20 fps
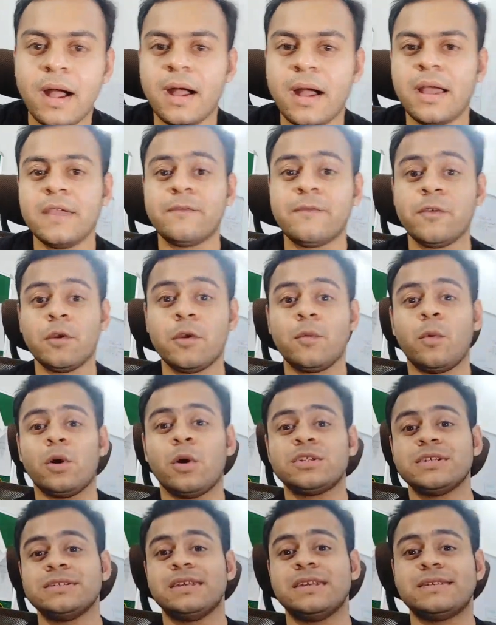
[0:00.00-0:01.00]
if you're
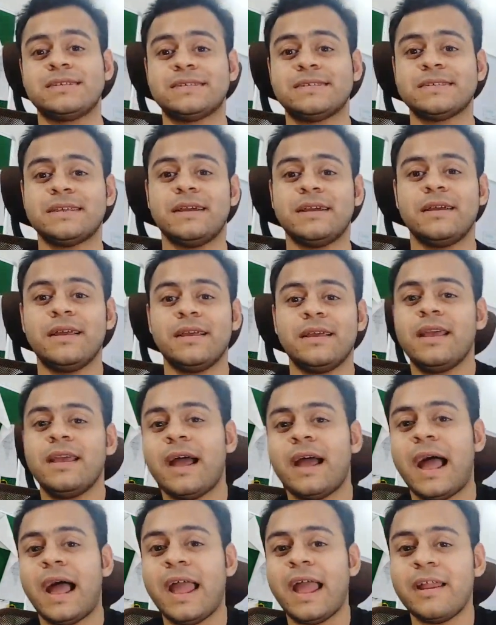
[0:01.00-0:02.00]
watching this,
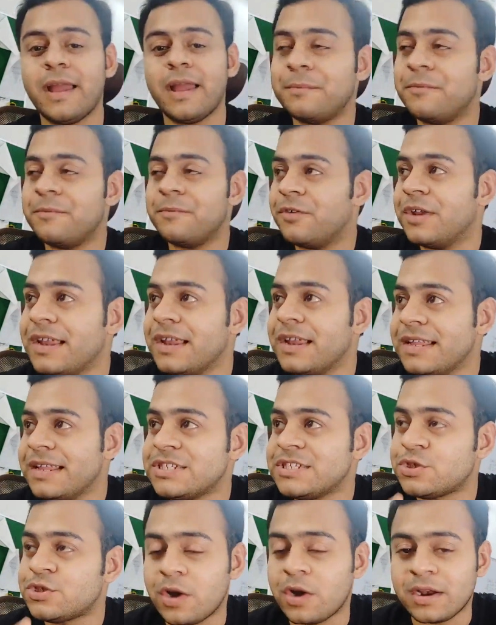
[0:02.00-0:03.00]
I am really
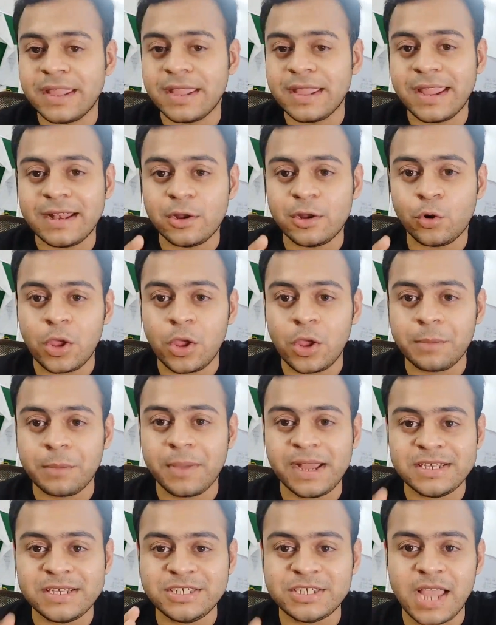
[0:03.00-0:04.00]
struggling in growing
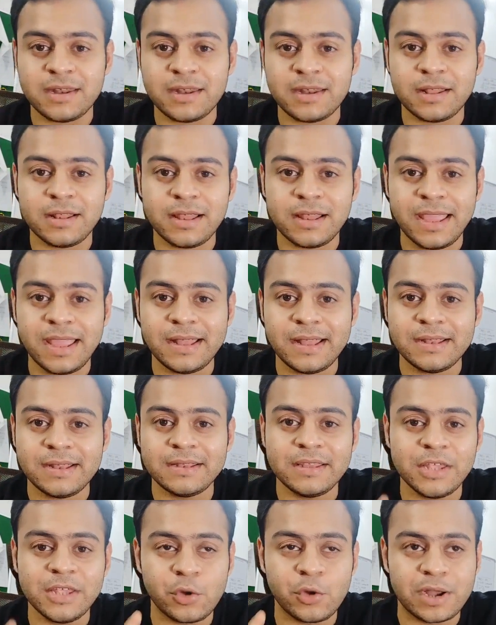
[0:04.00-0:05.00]
my channel
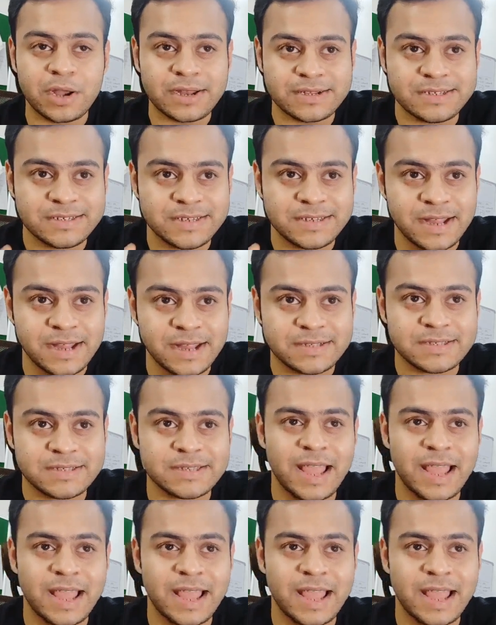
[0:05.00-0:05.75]
in United States.